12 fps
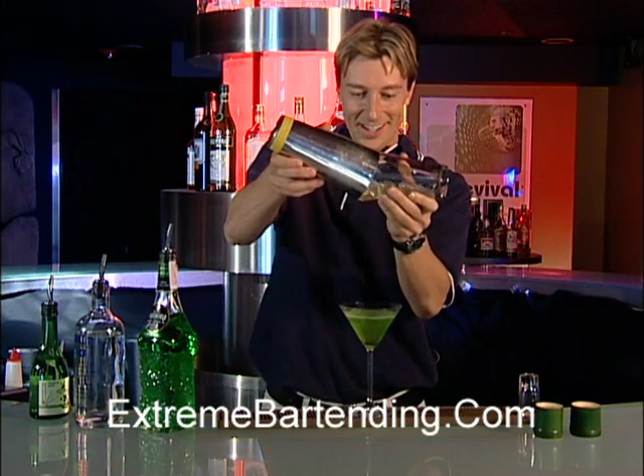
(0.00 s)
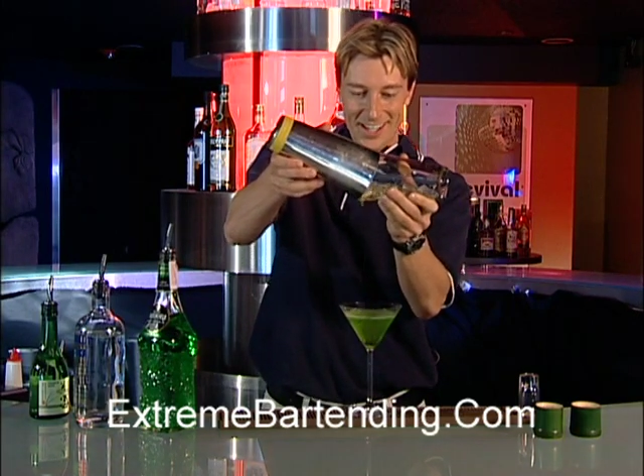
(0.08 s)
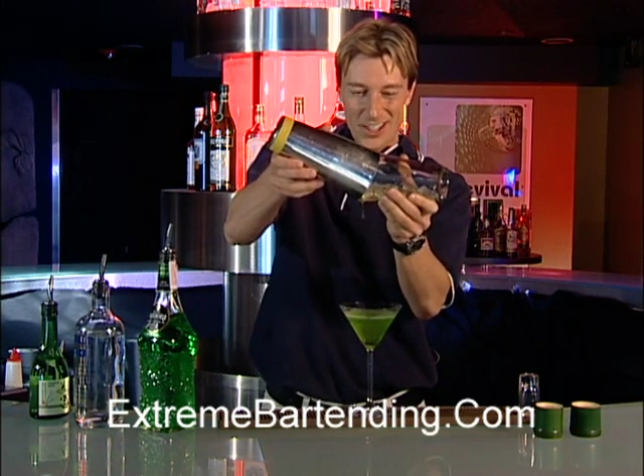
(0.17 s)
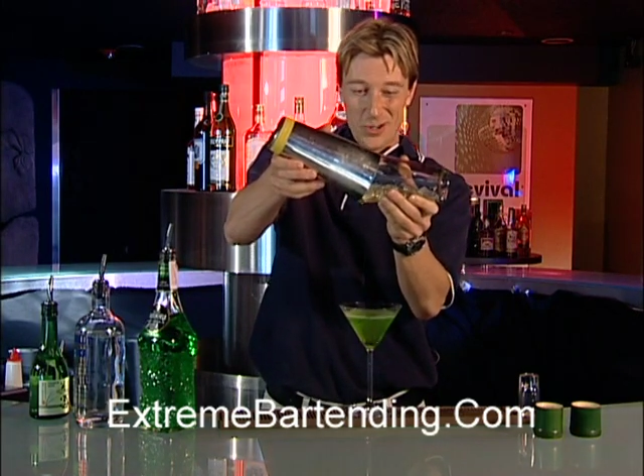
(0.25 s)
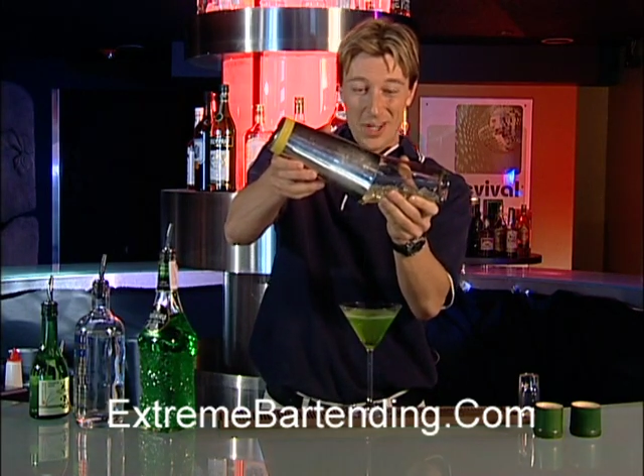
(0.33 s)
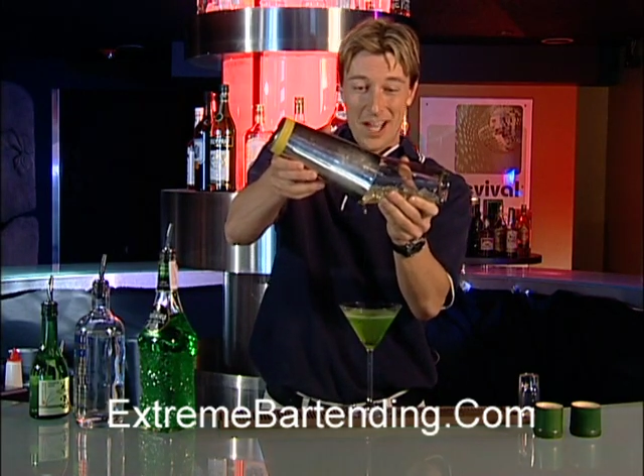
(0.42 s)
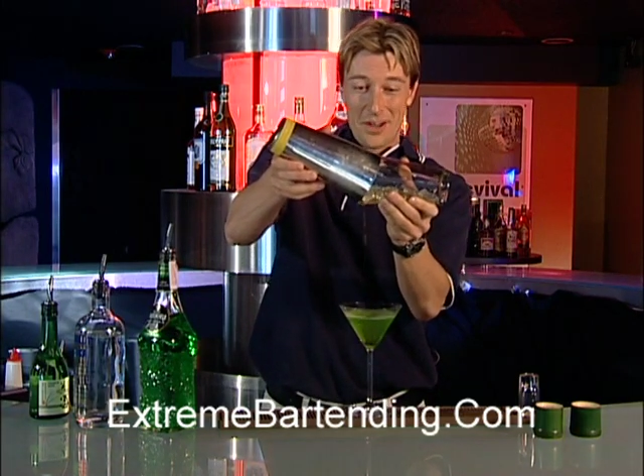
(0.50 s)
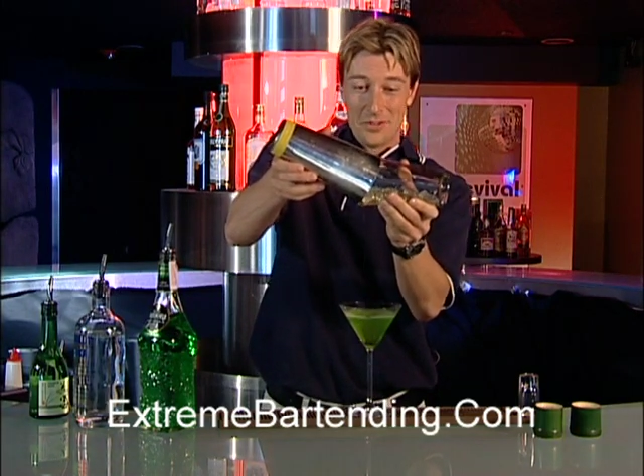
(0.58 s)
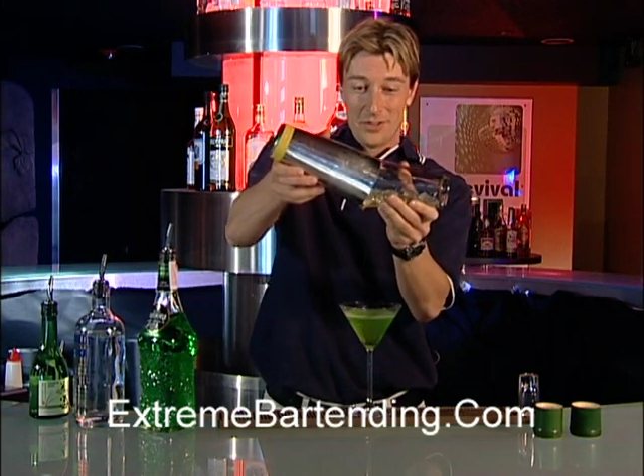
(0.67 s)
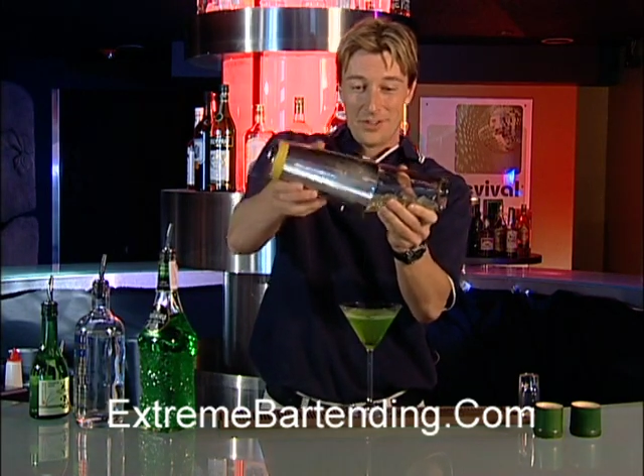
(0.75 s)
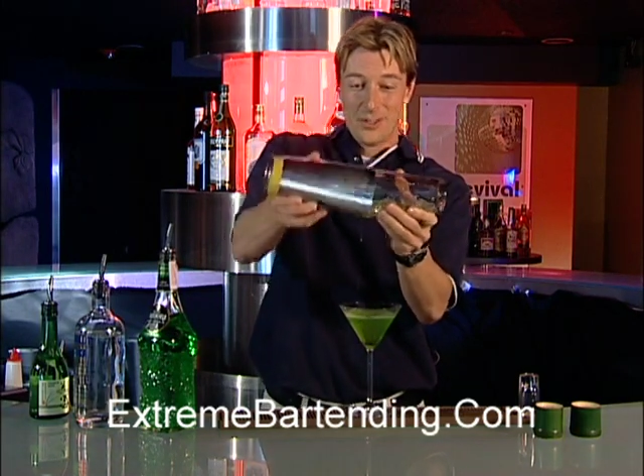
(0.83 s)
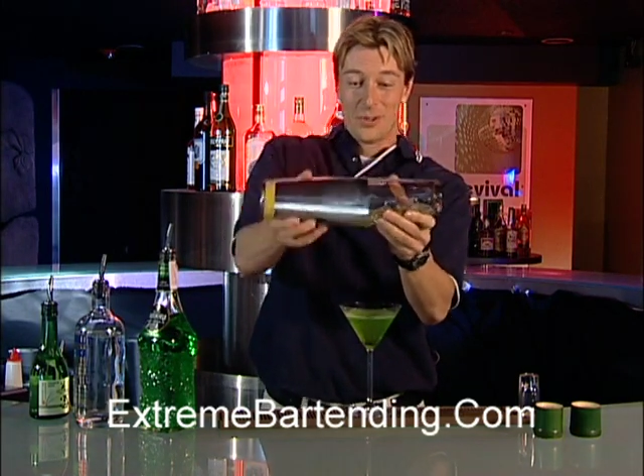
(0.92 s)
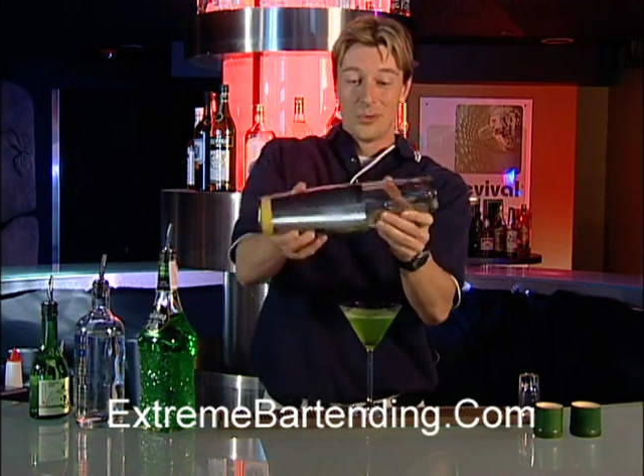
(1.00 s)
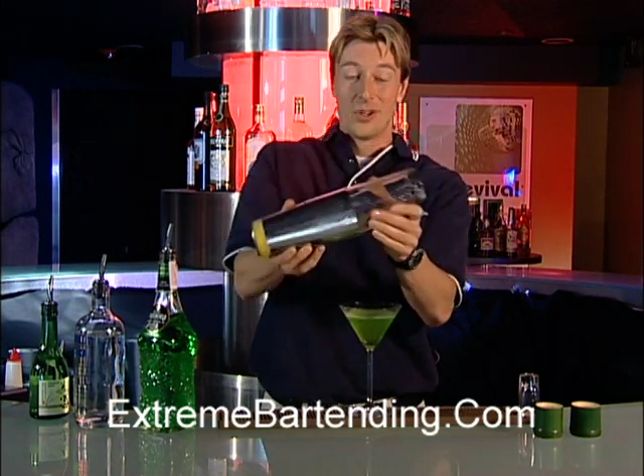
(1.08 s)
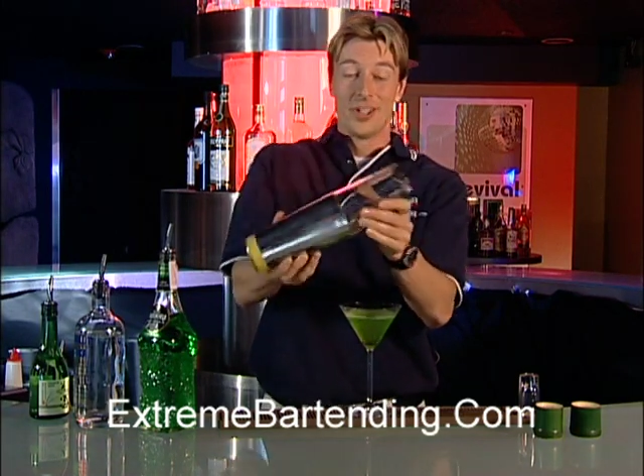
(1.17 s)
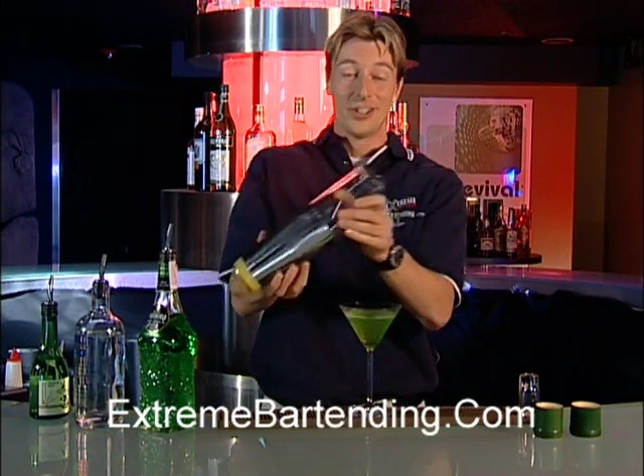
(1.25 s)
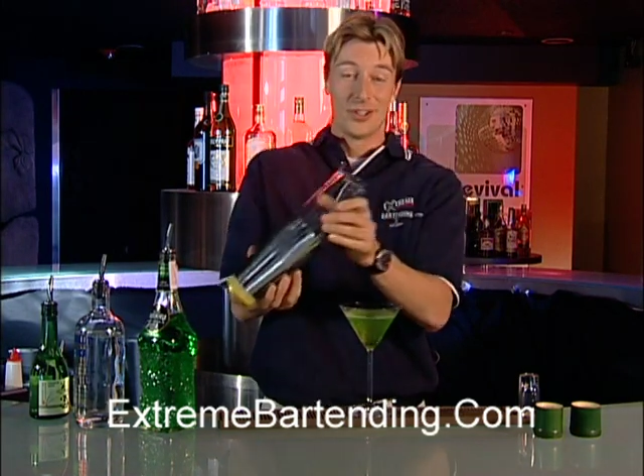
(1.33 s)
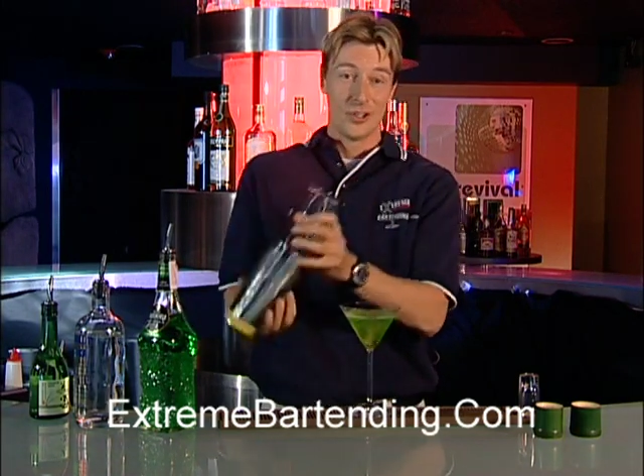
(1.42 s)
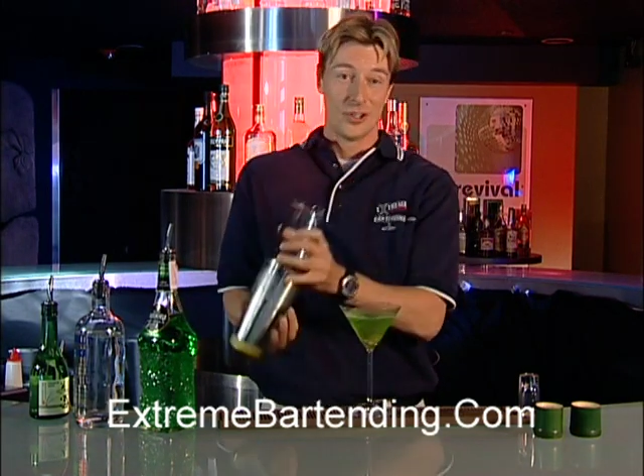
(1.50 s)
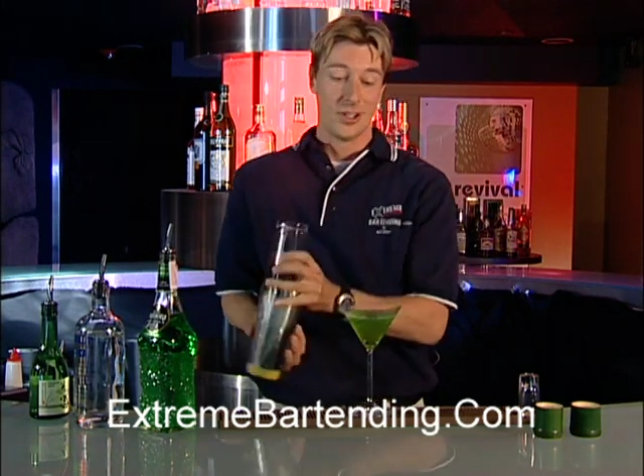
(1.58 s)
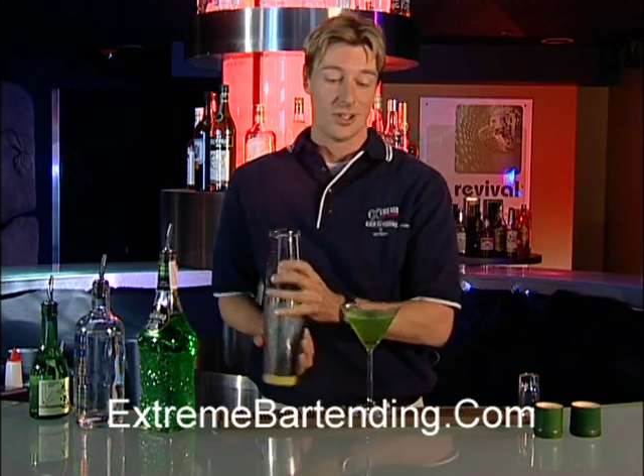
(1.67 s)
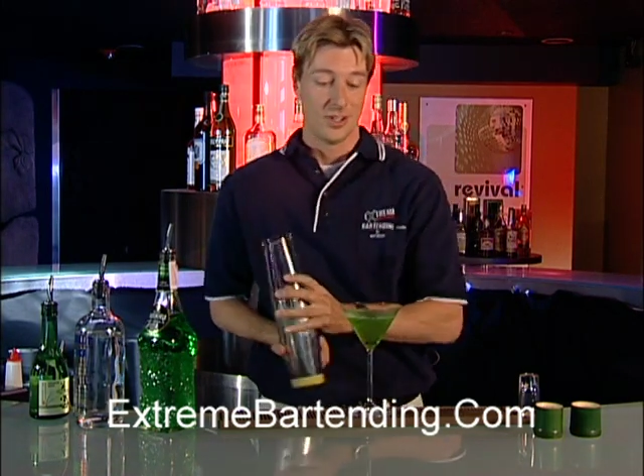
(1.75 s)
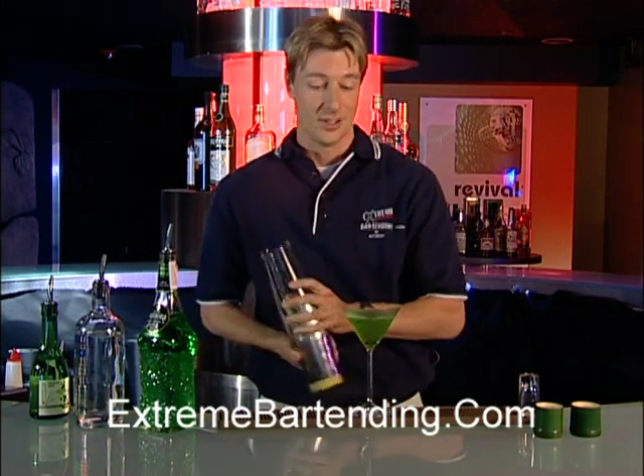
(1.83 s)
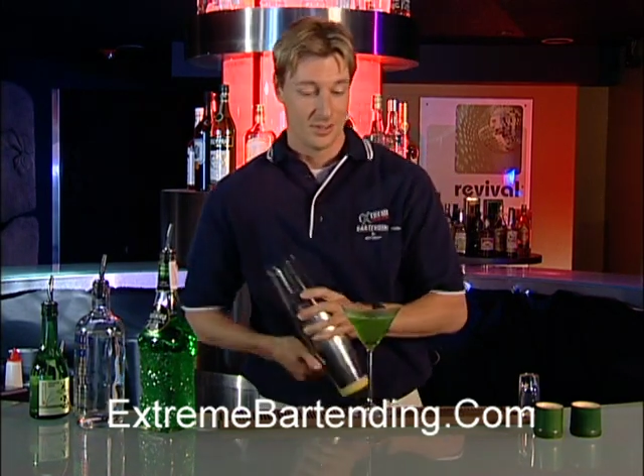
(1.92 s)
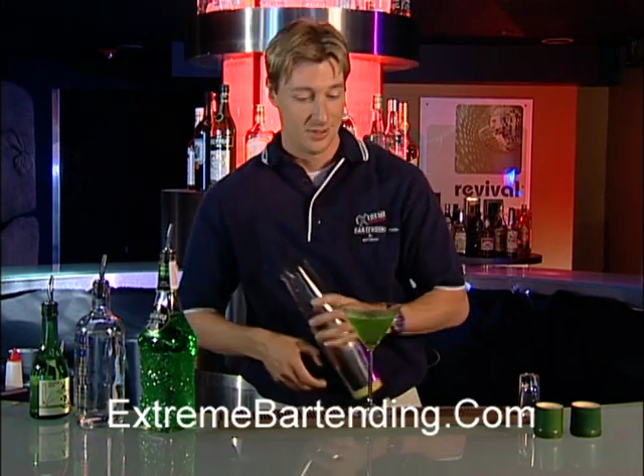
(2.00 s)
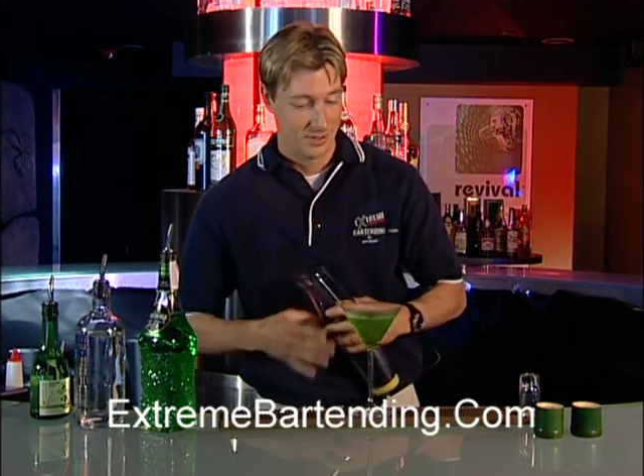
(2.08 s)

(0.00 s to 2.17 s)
And you have your really good looking